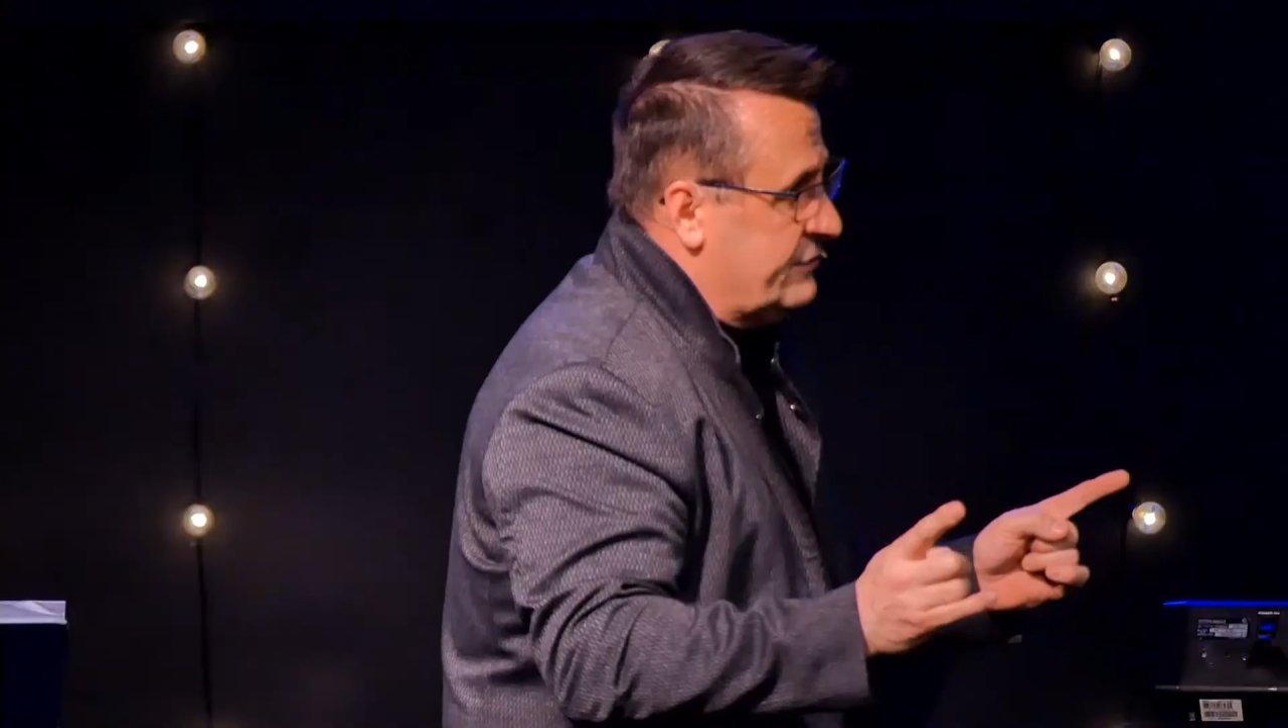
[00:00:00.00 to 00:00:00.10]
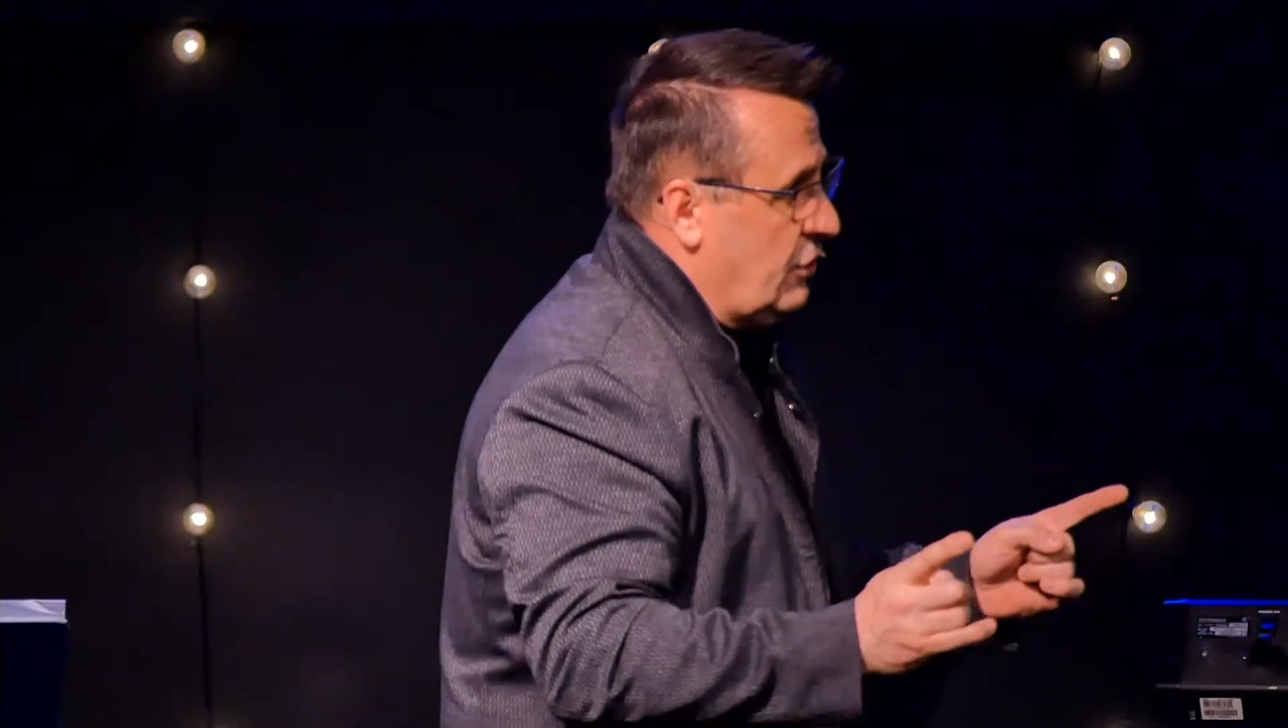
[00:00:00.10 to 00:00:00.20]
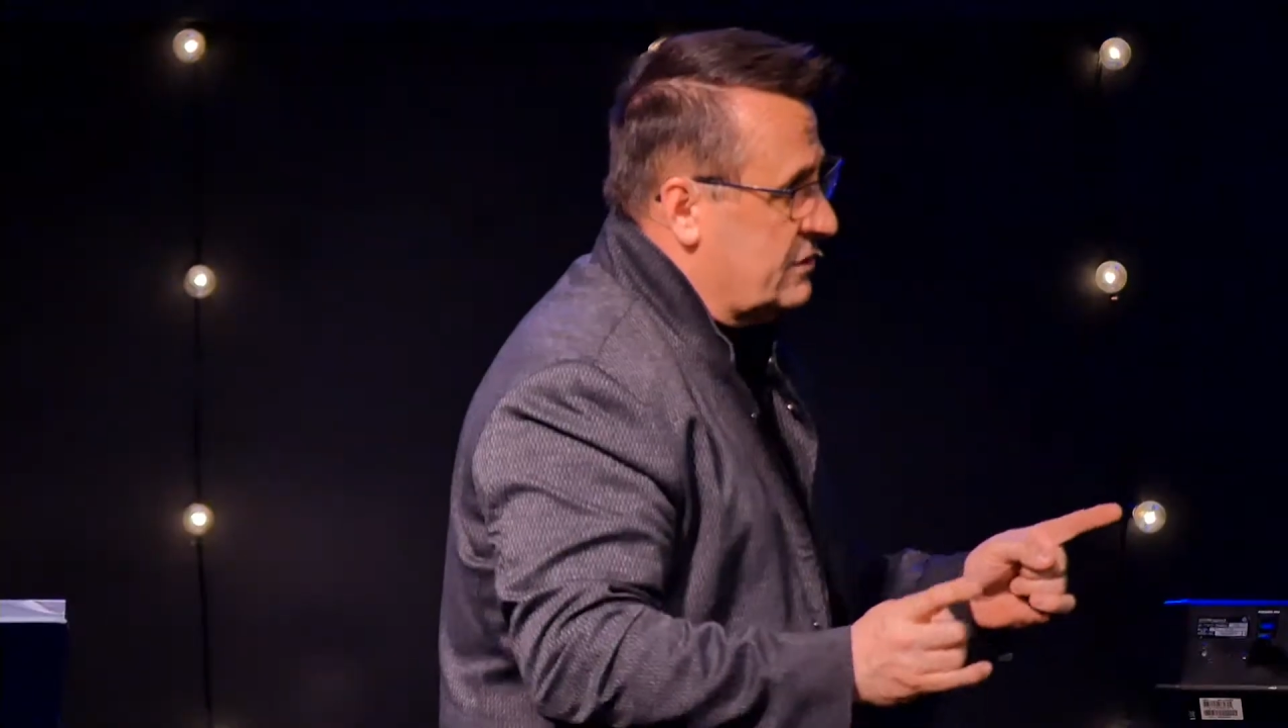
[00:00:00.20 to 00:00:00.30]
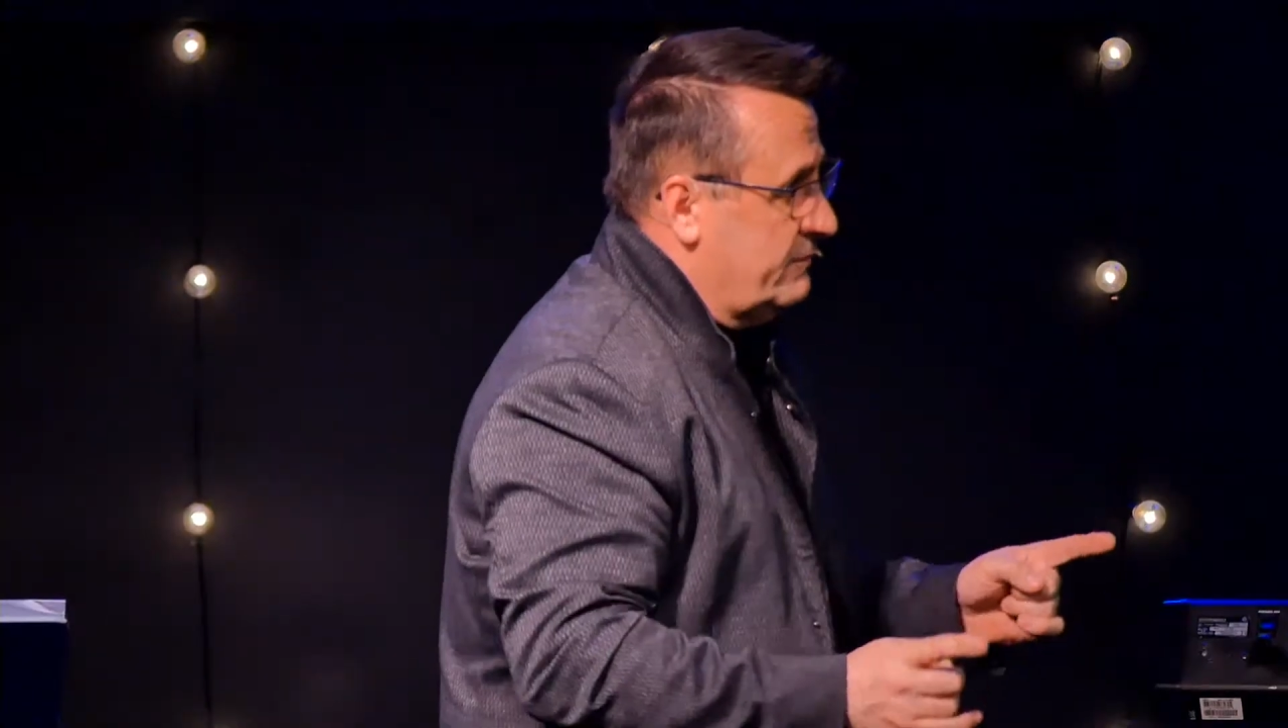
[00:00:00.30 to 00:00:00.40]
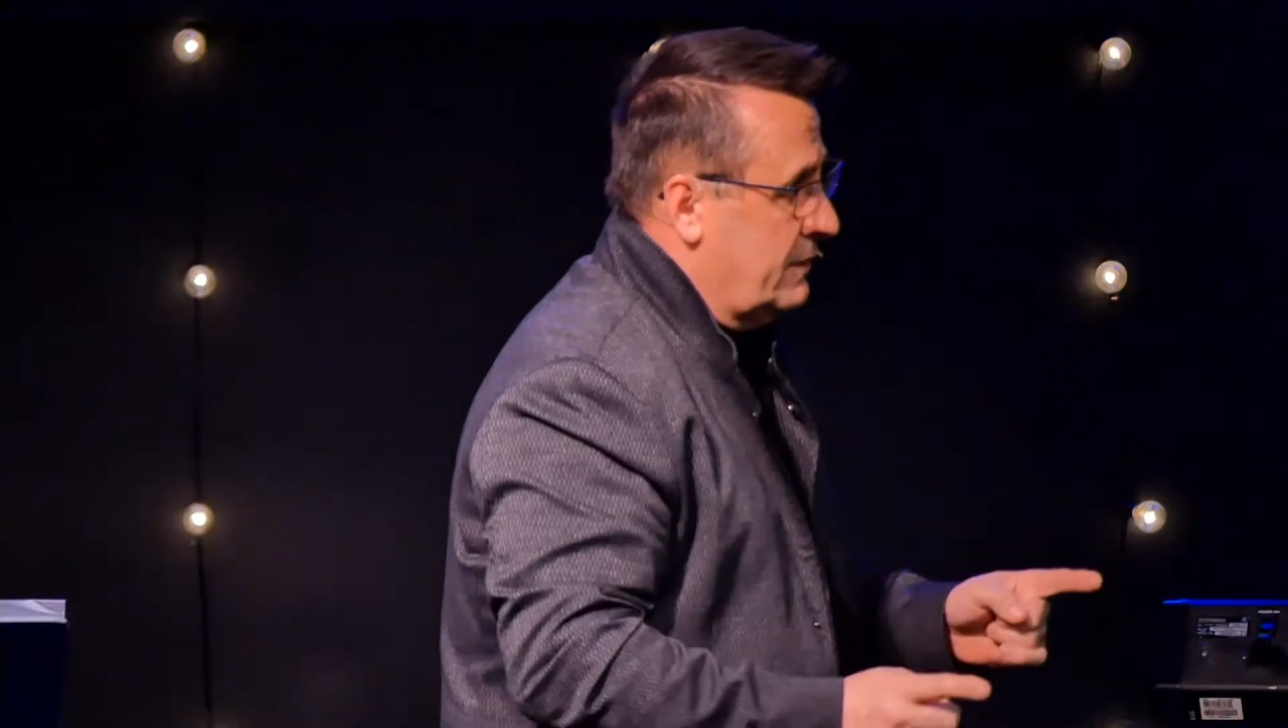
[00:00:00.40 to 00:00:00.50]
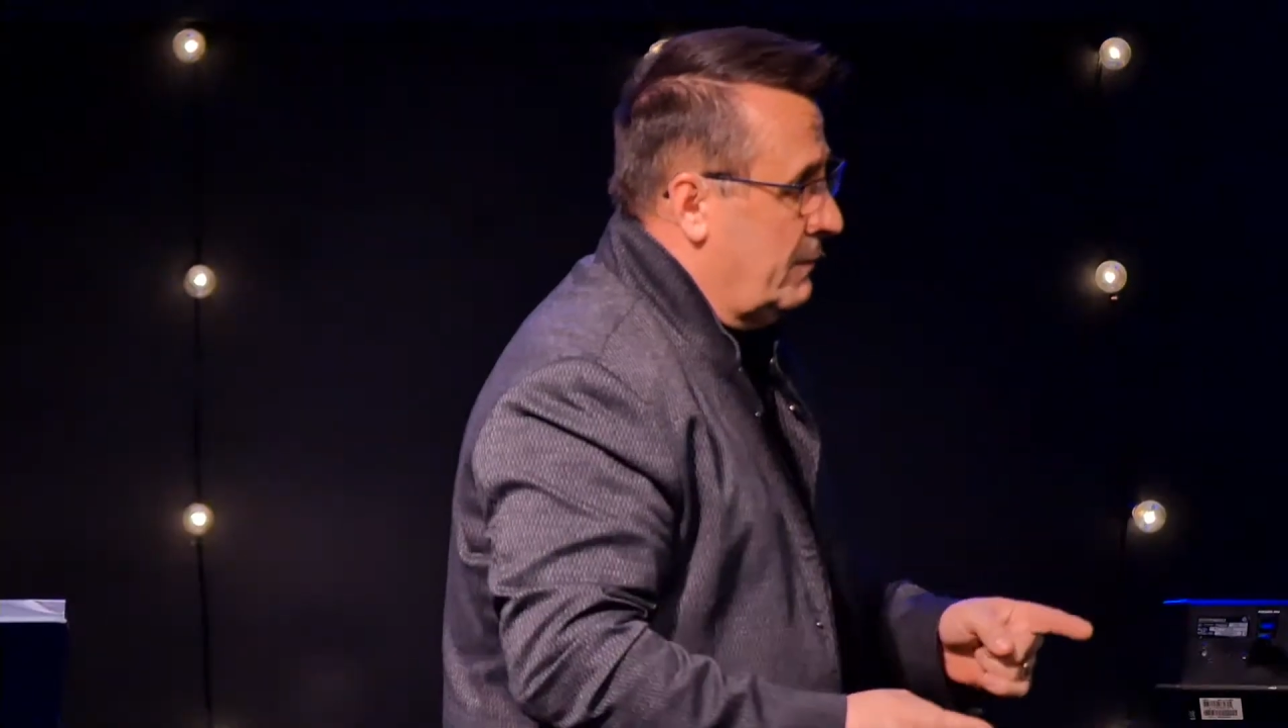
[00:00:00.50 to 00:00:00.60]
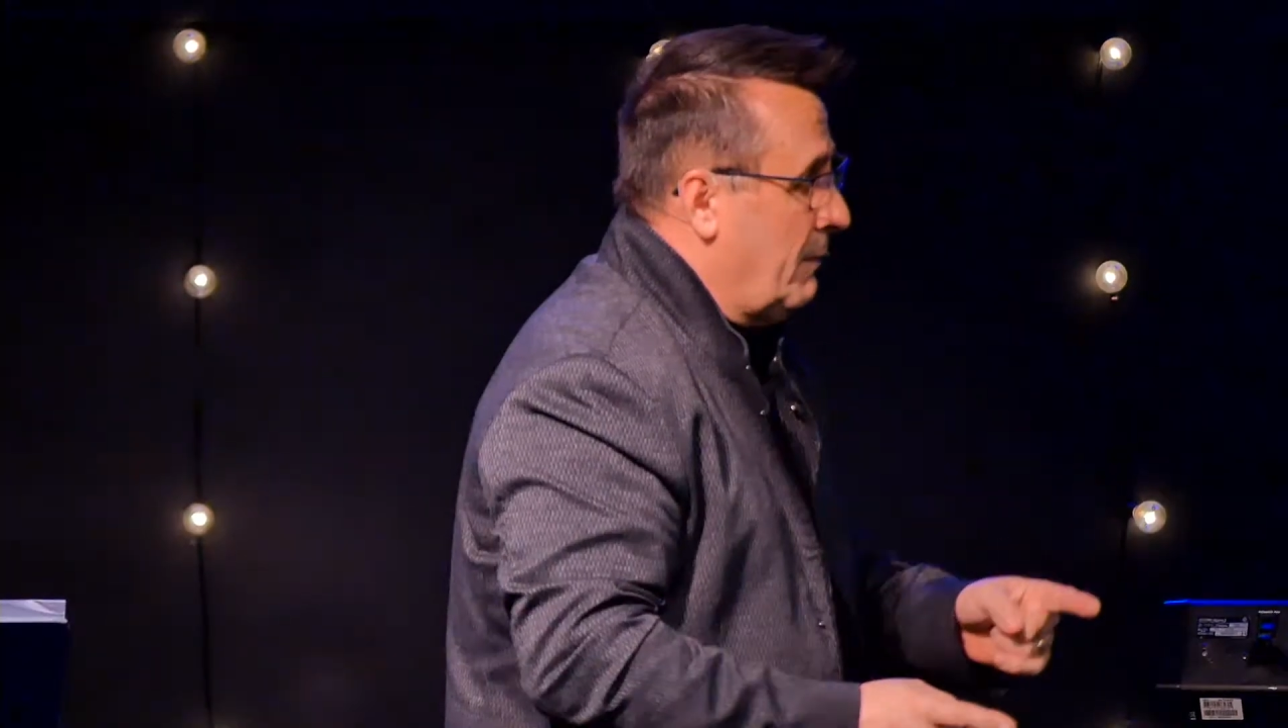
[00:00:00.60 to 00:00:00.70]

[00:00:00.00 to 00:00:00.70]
starts the